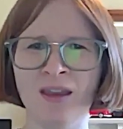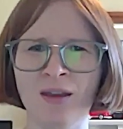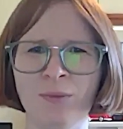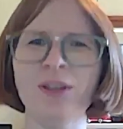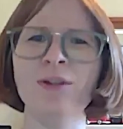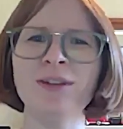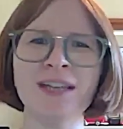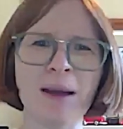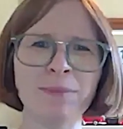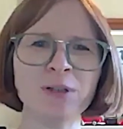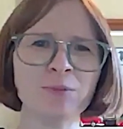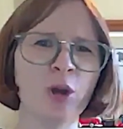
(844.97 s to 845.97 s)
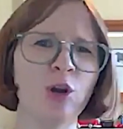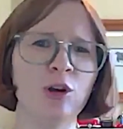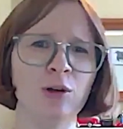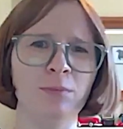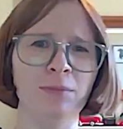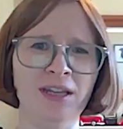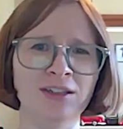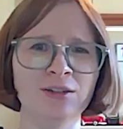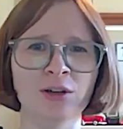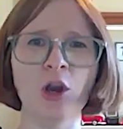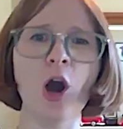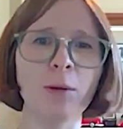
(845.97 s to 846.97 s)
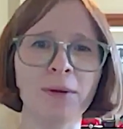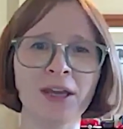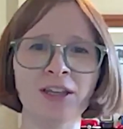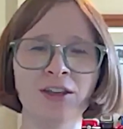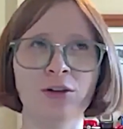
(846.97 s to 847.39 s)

When you adapt a poem into a comic,